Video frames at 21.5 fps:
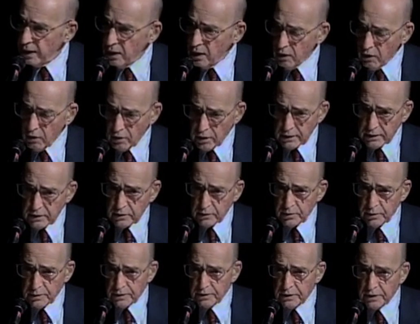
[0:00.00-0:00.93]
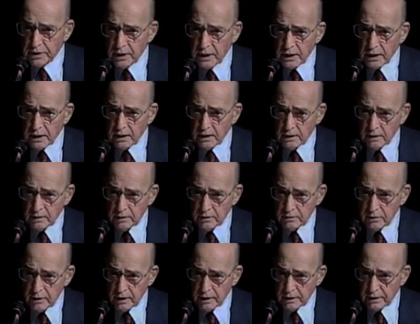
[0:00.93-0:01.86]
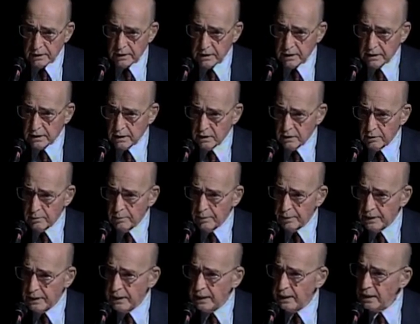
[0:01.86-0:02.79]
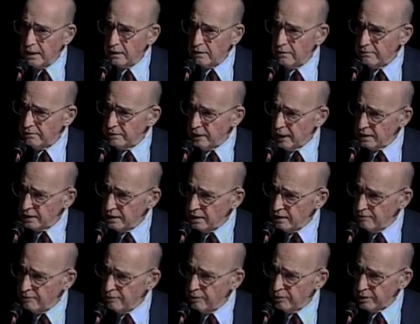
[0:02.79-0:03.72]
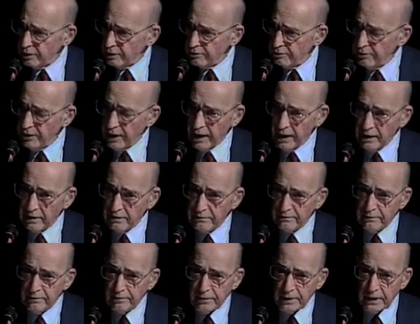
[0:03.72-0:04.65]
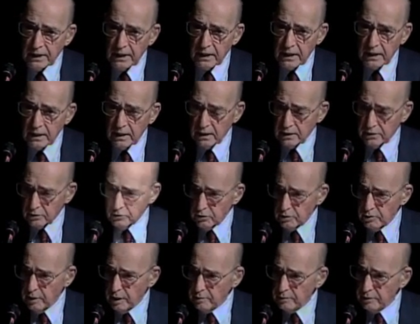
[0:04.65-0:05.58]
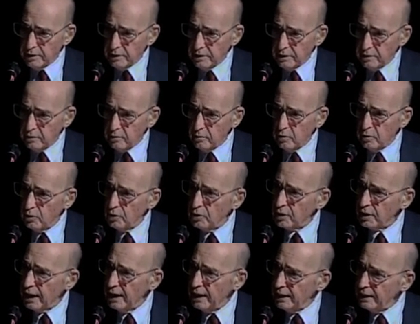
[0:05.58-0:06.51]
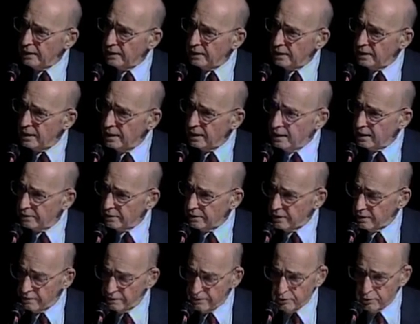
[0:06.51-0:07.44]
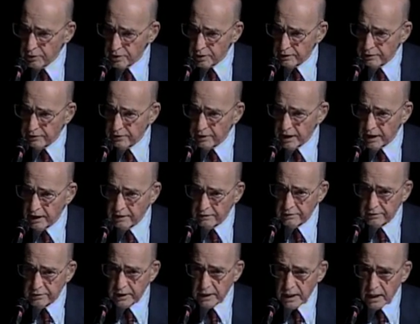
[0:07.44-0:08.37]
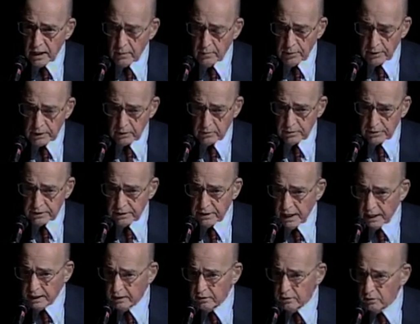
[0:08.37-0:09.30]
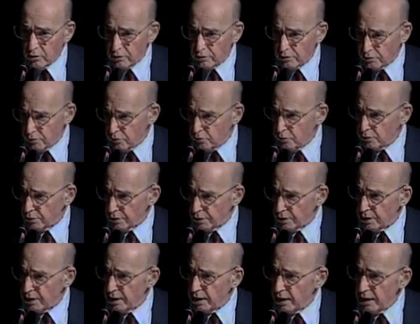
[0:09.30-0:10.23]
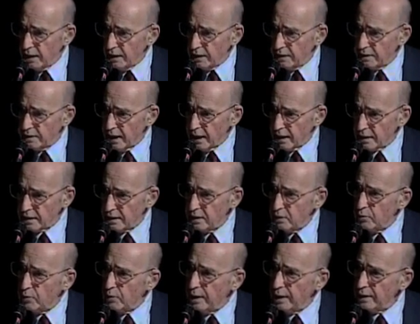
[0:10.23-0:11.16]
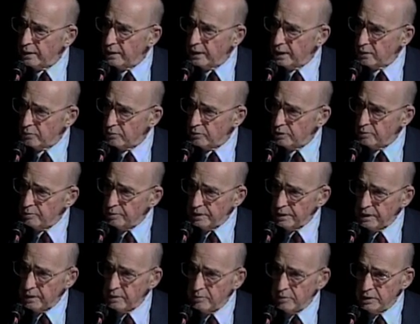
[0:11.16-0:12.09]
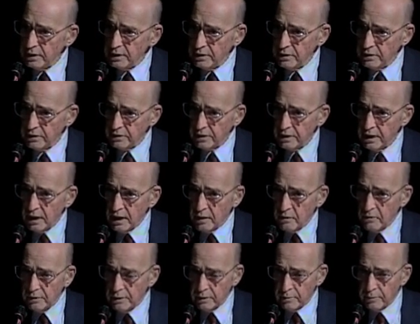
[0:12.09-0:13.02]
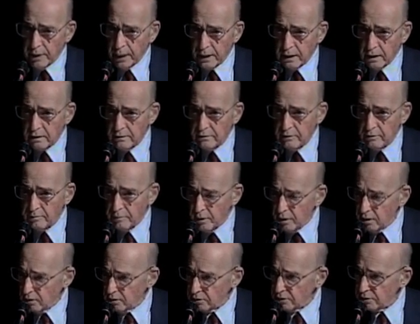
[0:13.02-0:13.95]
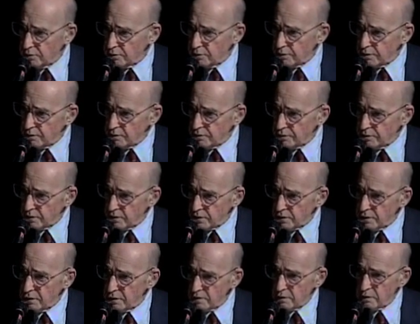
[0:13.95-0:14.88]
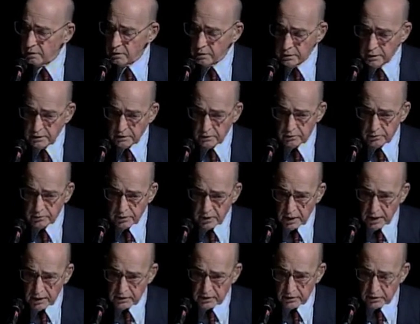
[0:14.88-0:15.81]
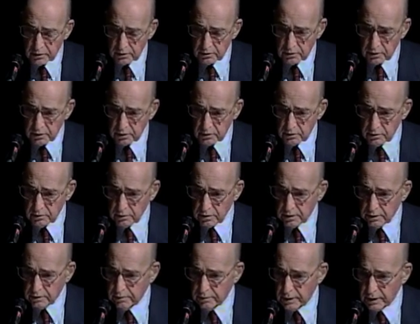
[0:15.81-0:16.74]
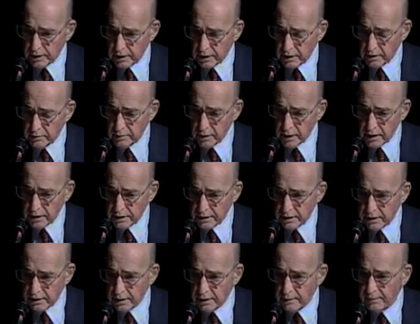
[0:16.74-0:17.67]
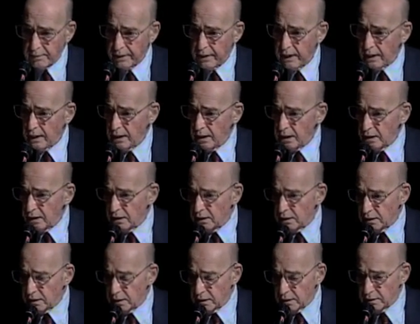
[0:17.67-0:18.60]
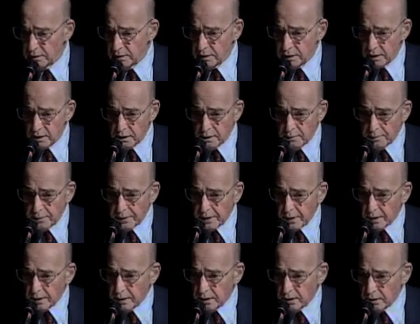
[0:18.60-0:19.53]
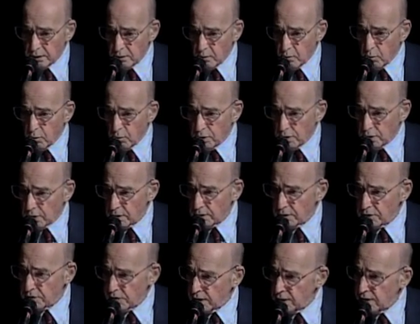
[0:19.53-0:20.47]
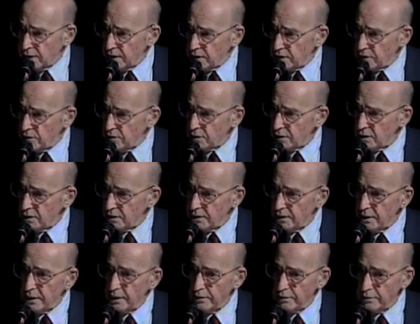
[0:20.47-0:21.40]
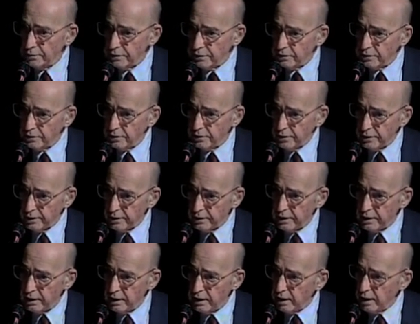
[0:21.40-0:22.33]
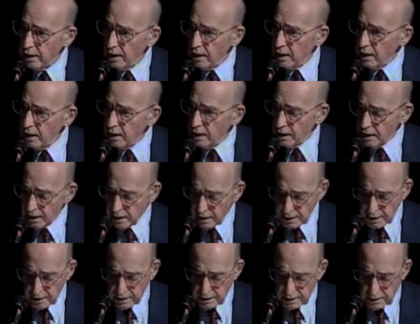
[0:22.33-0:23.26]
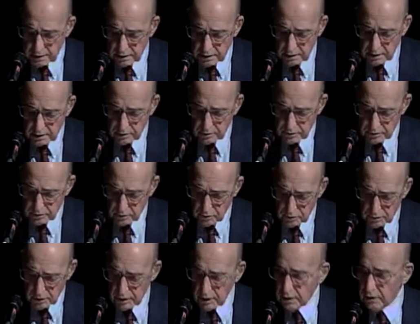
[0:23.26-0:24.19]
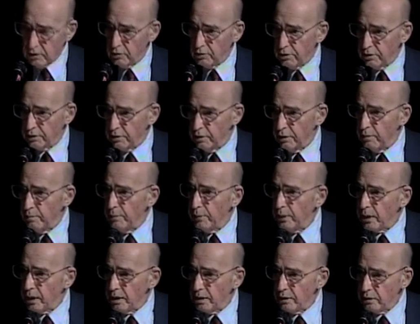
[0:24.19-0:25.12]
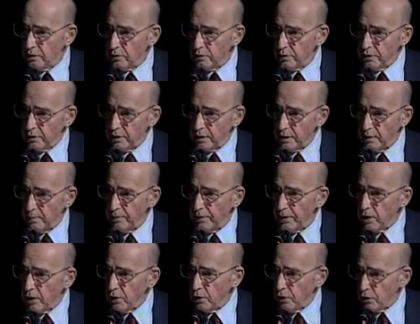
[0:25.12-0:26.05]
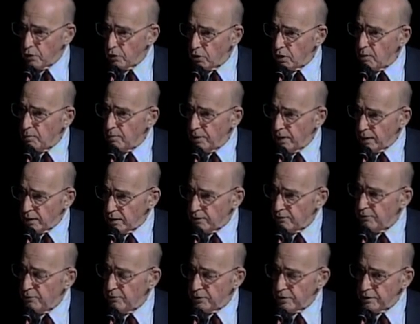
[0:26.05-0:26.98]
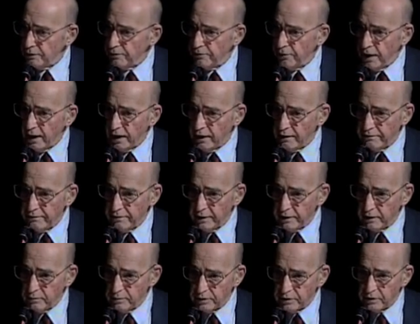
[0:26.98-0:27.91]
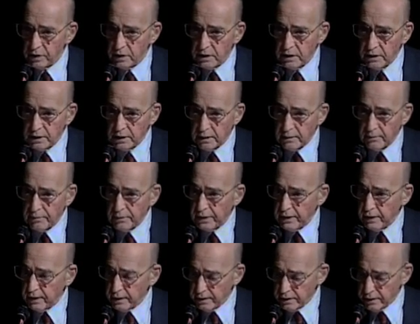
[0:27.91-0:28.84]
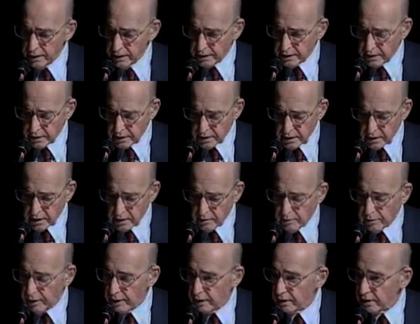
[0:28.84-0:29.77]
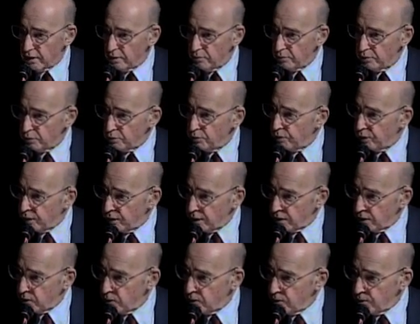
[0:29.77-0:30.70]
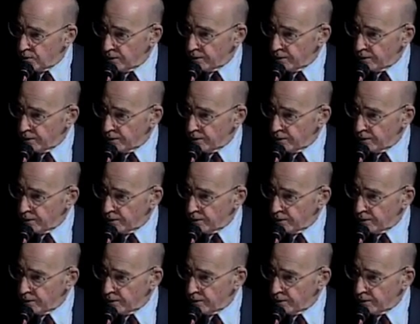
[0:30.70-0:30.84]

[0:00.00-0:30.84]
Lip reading: All this was around the beginning of 1945. As you remember, the war ended later in 45, but it was not at all sure exactly when that would be, because with the Battle of the Bulge, which was a great surprise to the American military, the war suddenly took a dangerous turn. And it was only during the early part of 45 that it was clear that America was winning the war.